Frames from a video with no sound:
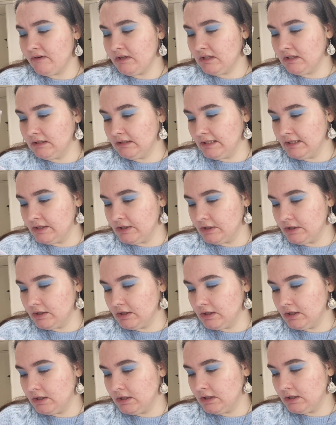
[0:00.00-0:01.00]
a
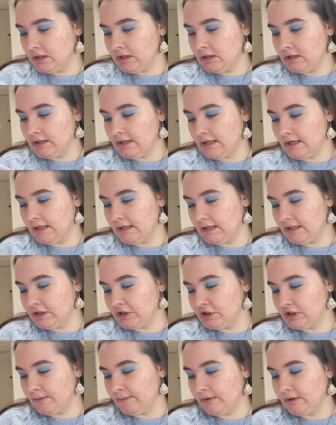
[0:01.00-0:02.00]
glitter and a
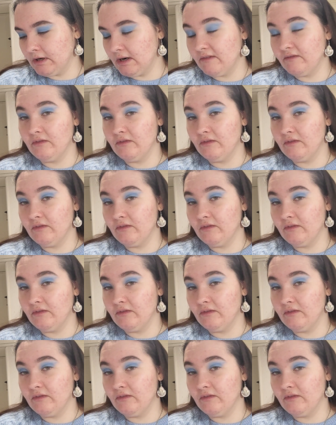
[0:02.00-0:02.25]
shimmer of